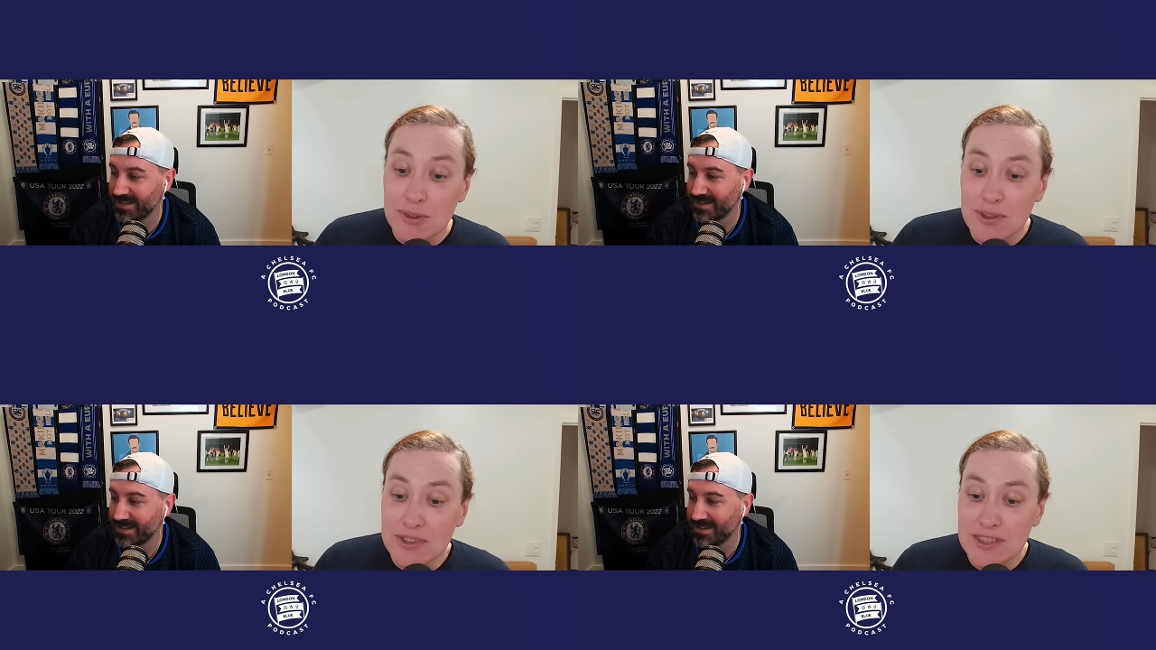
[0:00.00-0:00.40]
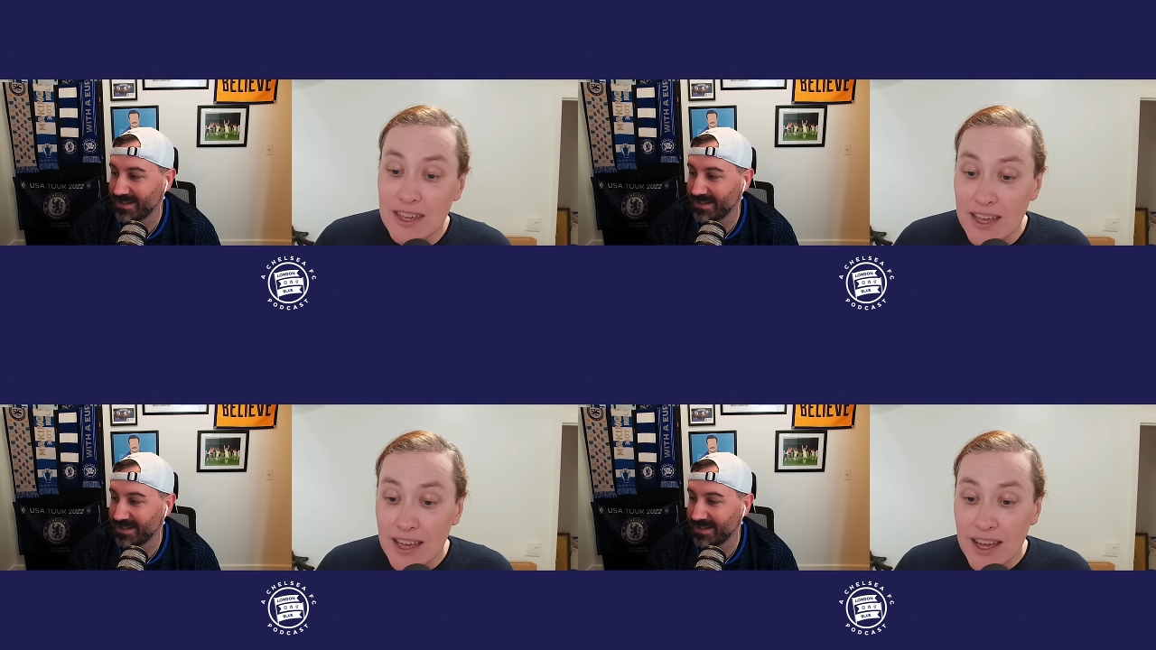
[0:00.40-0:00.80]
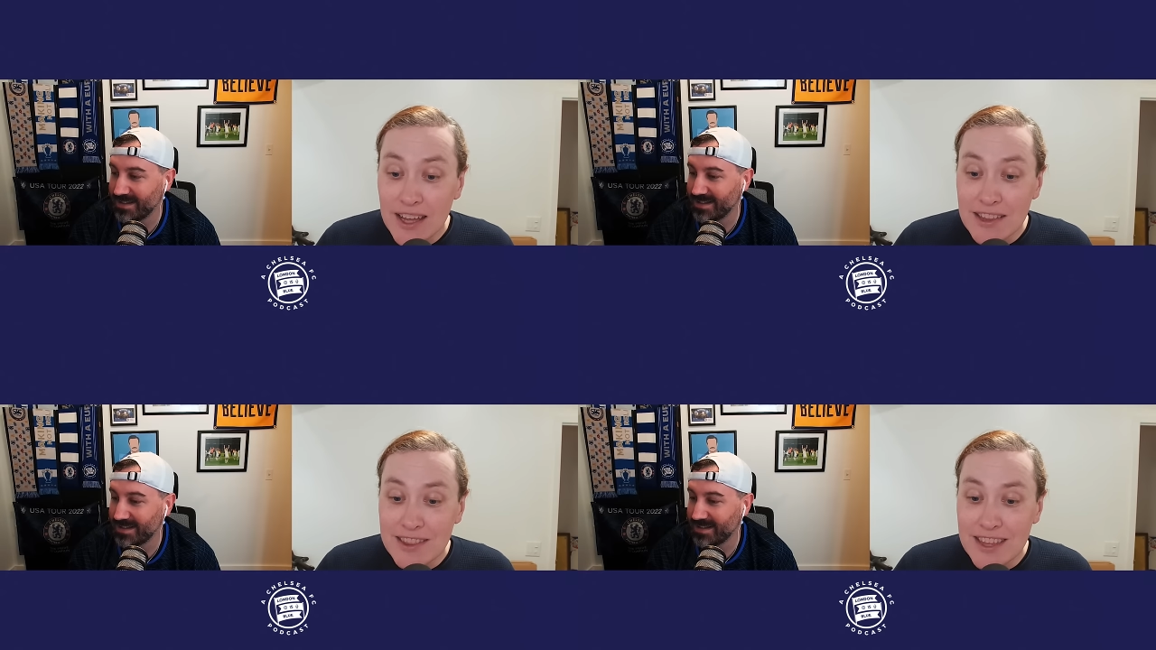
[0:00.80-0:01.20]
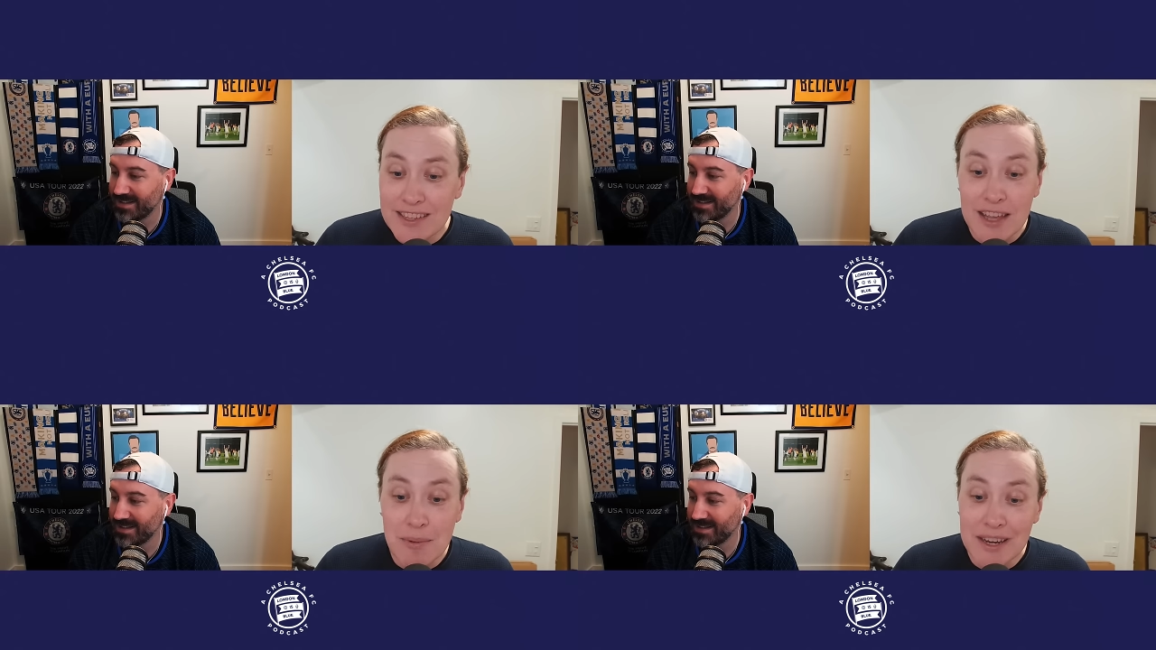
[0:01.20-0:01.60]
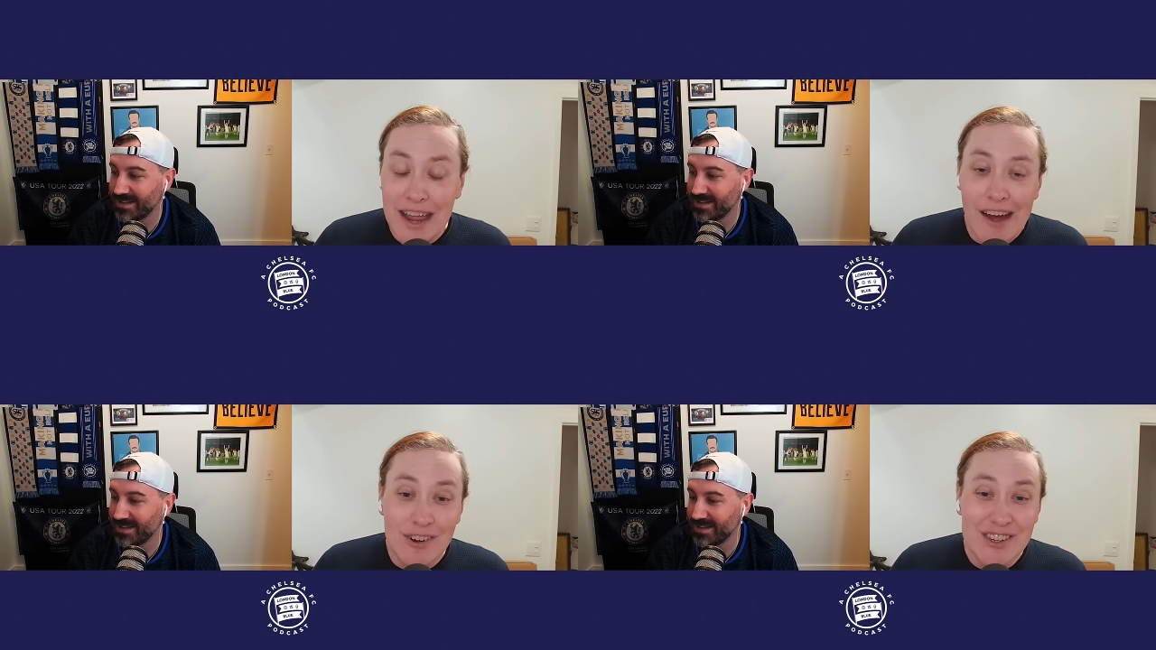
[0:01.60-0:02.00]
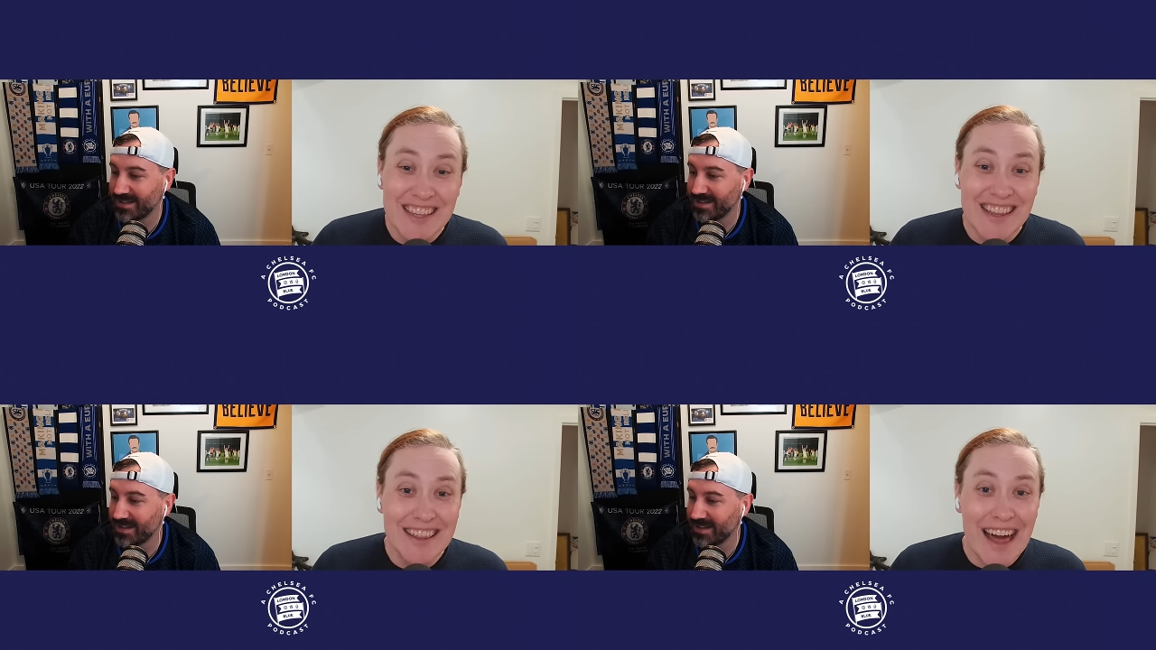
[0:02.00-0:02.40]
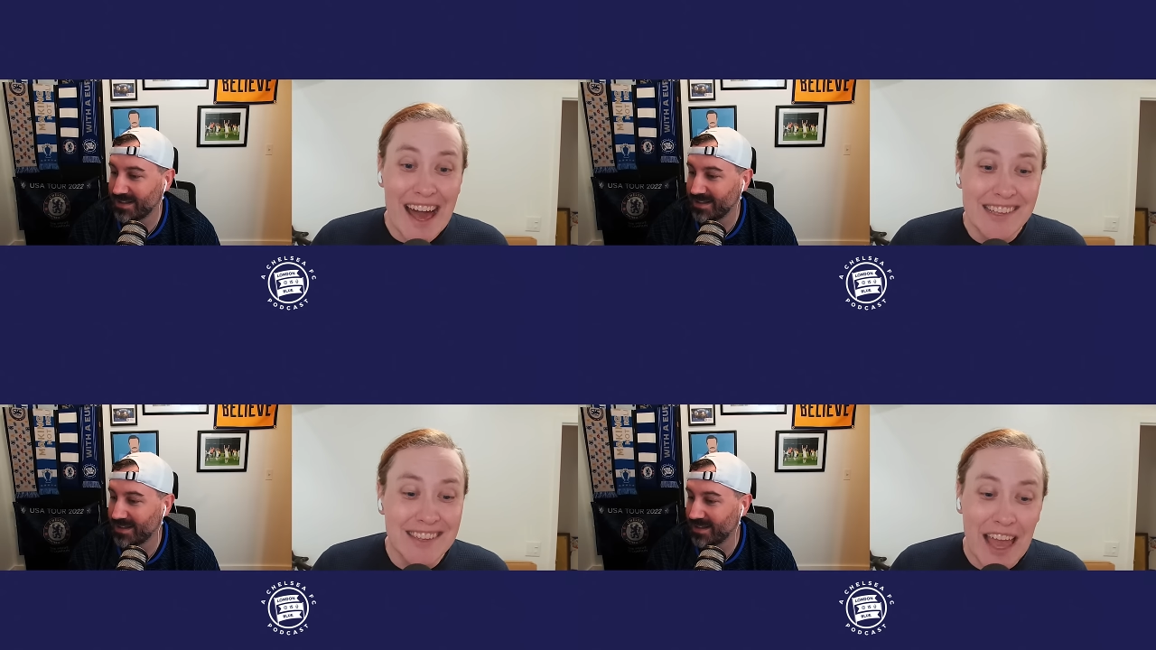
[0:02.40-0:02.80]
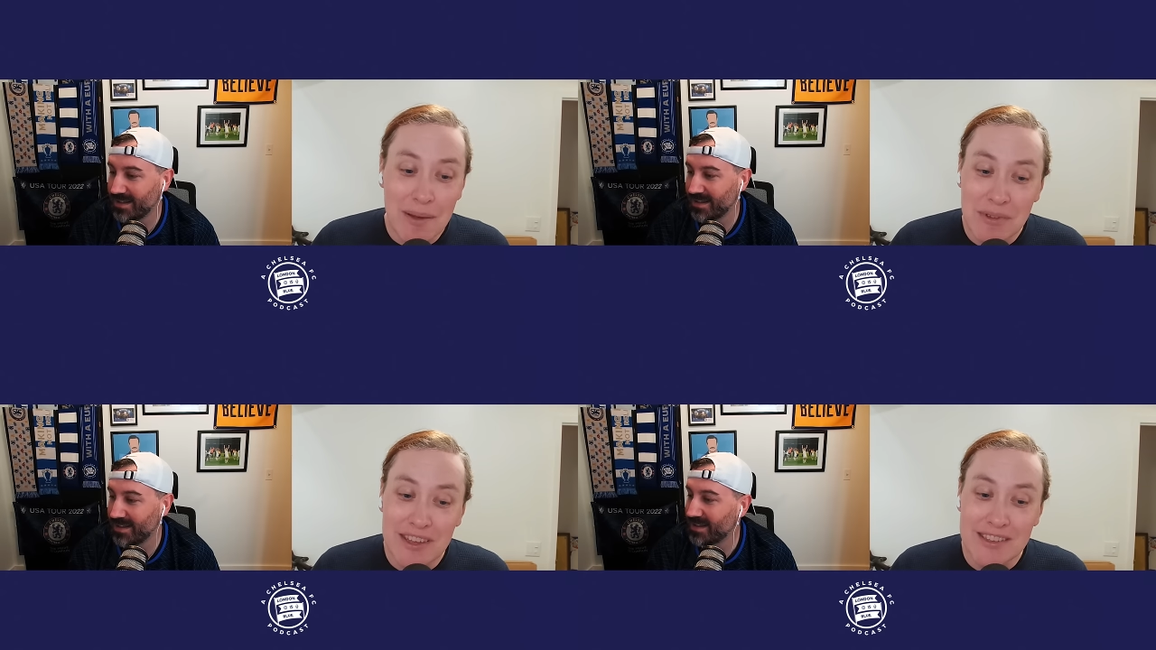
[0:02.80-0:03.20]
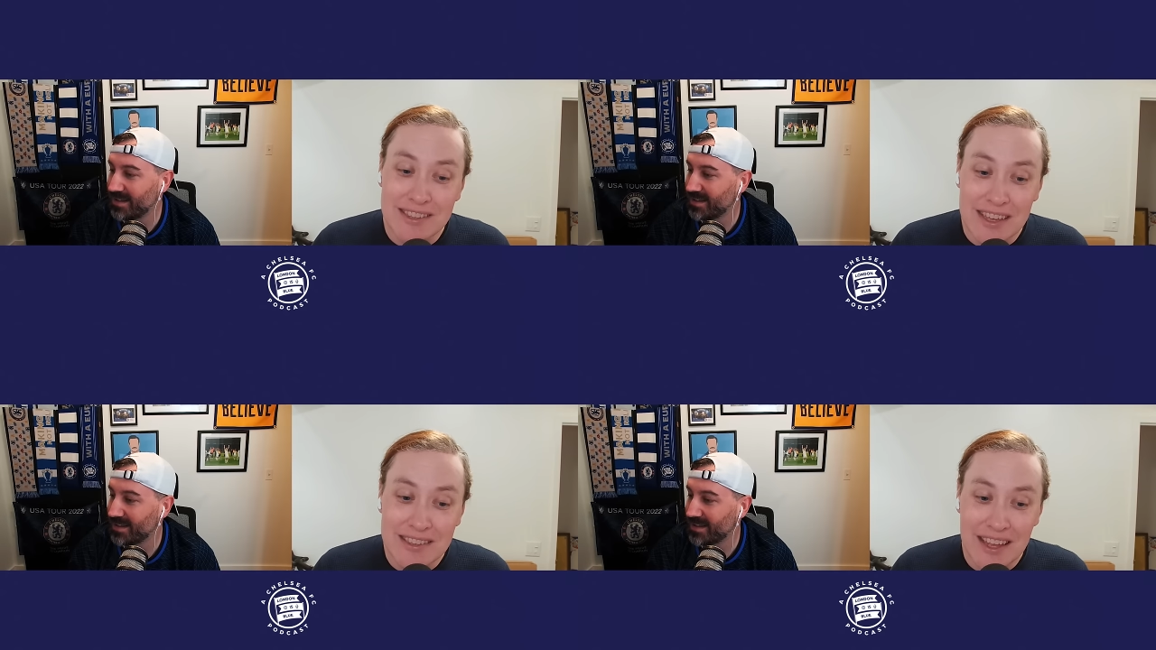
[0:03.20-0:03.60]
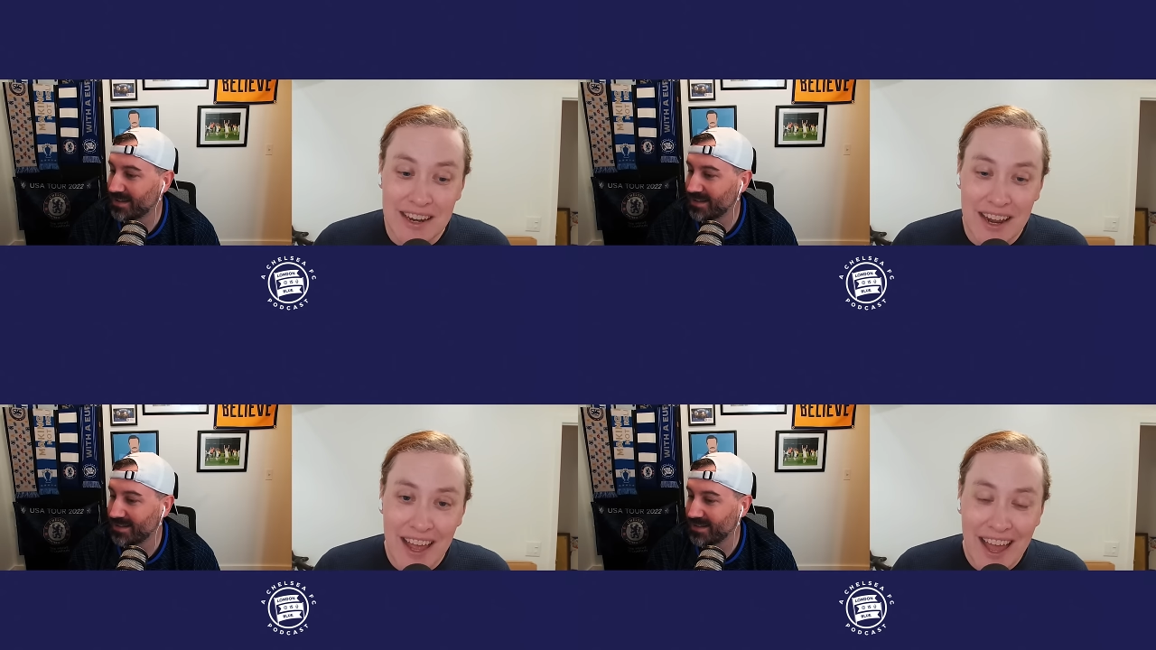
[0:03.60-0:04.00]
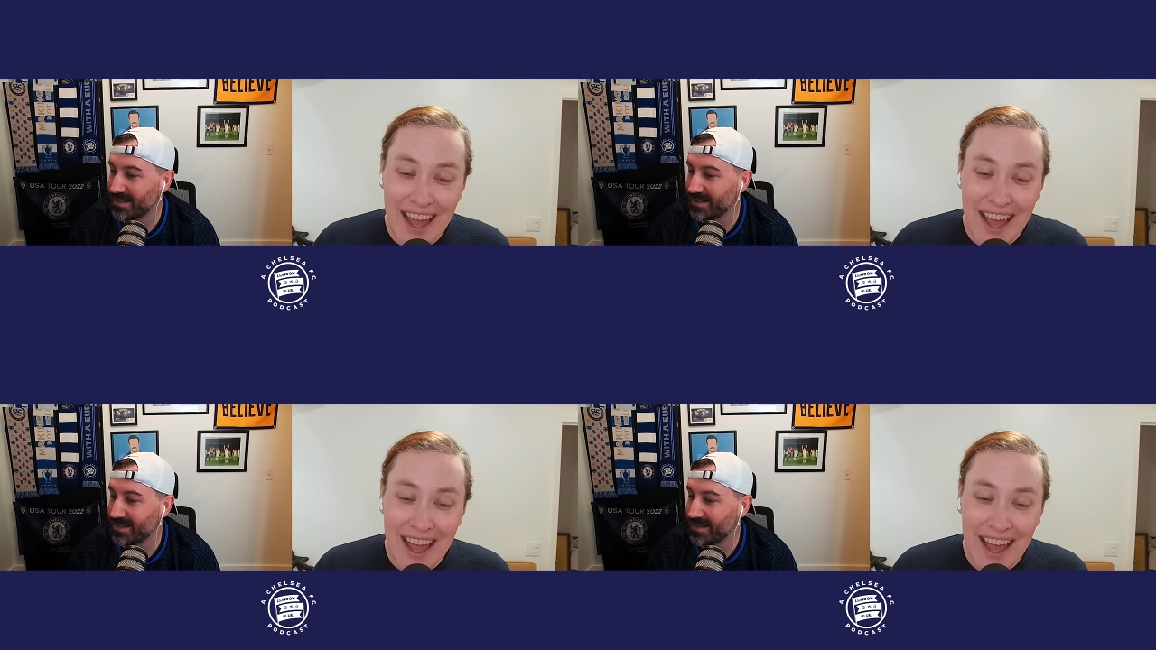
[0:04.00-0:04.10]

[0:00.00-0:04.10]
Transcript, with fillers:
Speaker 1: You could see this coming down to the last game of the season